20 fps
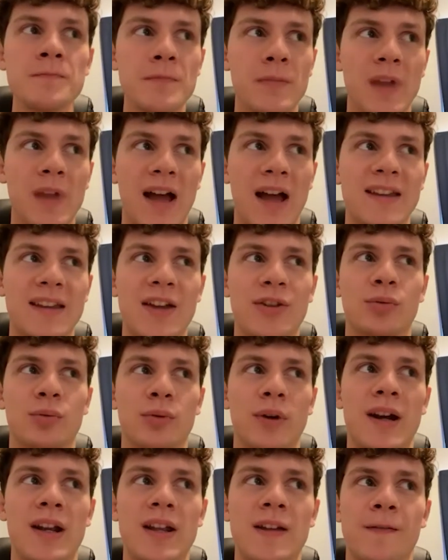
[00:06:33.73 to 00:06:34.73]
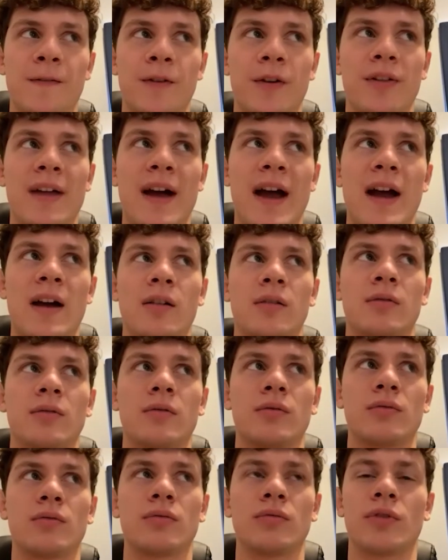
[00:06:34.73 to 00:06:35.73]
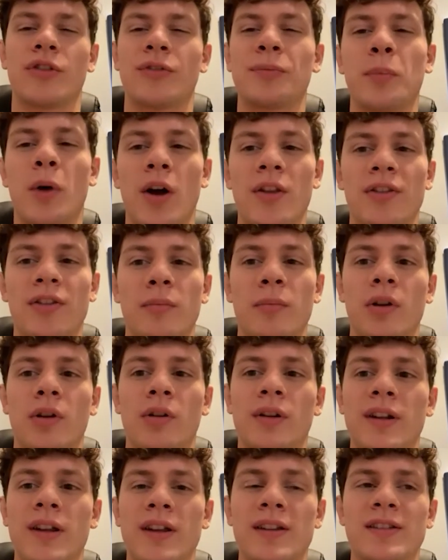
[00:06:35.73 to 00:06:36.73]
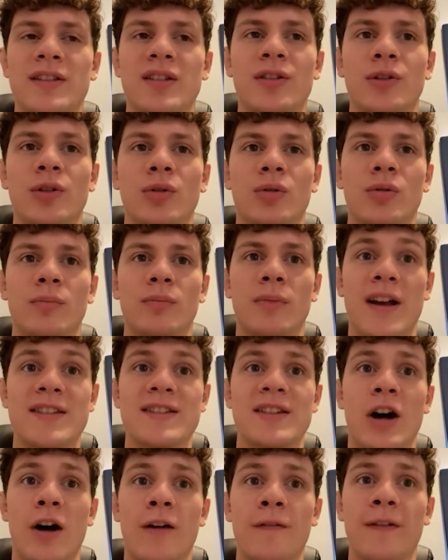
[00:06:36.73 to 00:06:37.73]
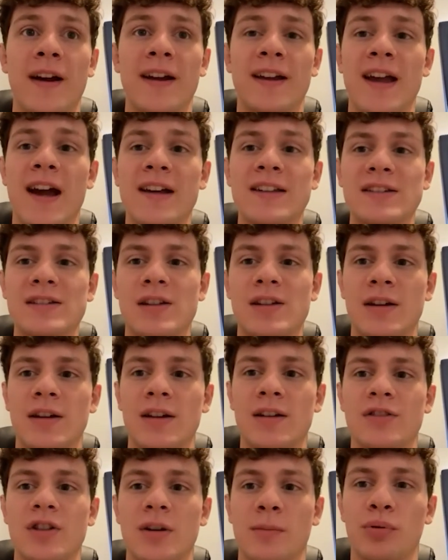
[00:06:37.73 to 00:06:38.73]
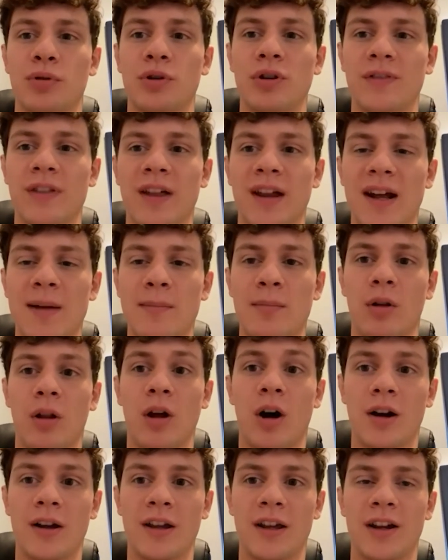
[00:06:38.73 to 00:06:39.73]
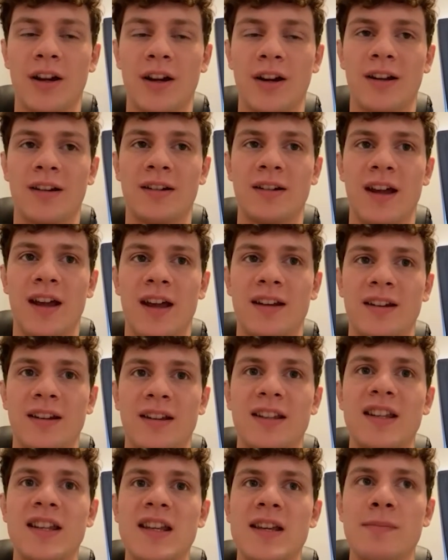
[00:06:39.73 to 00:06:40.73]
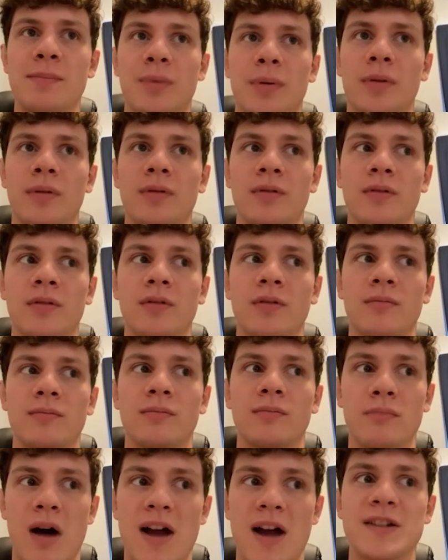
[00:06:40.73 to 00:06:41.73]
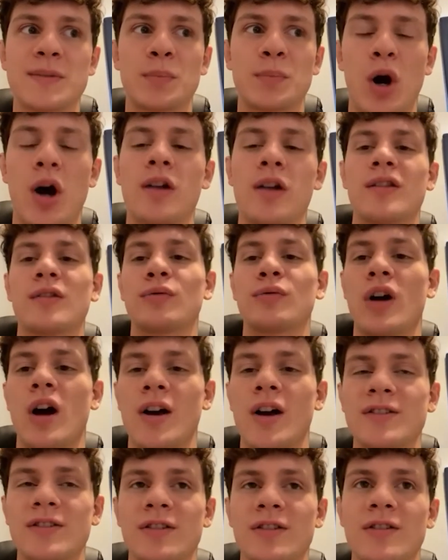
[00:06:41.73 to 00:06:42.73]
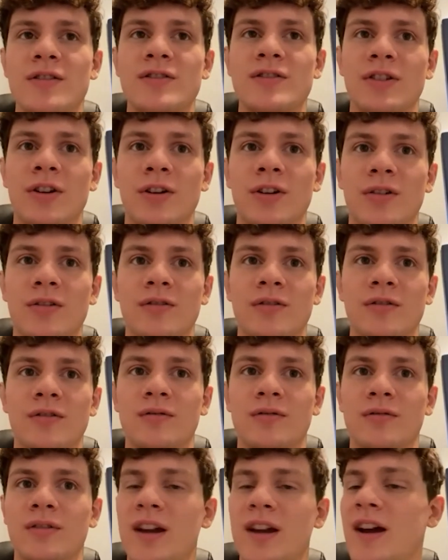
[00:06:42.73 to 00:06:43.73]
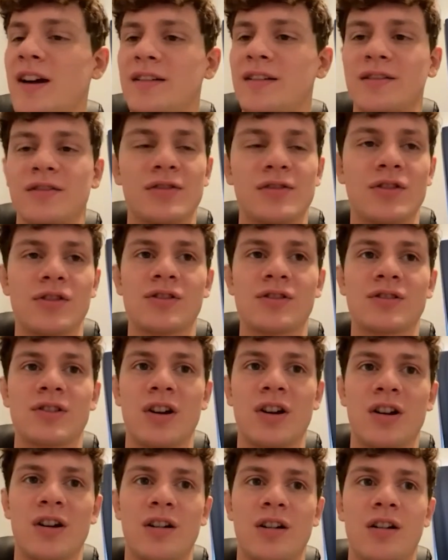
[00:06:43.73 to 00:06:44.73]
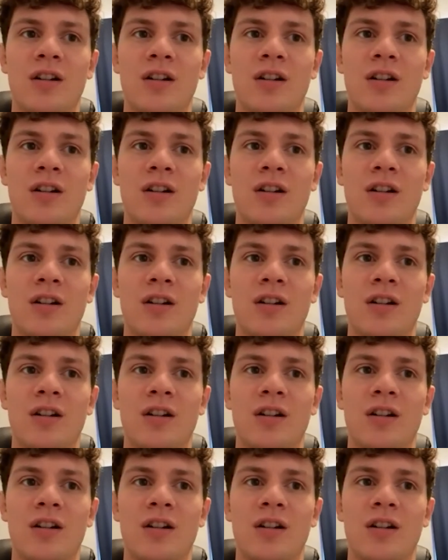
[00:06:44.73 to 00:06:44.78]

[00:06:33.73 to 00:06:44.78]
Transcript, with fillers: I guess, ready for that responsibility to myself, I guess, to, to prove that I belong here and, and to keep my spot on the roster. So yeah, just uh,